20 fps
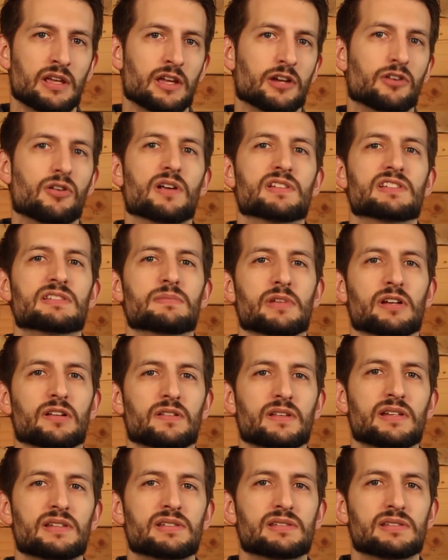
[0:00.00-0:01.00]
across the Middle
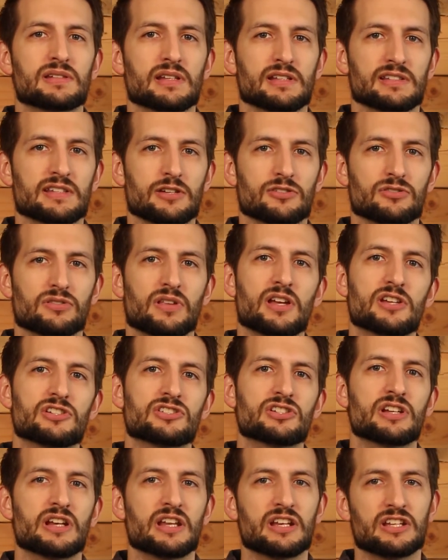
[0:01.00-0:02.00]
East and Central Asia,
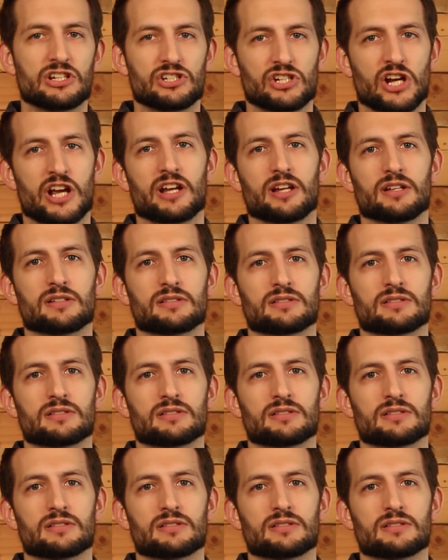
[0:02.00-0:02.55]
and into China.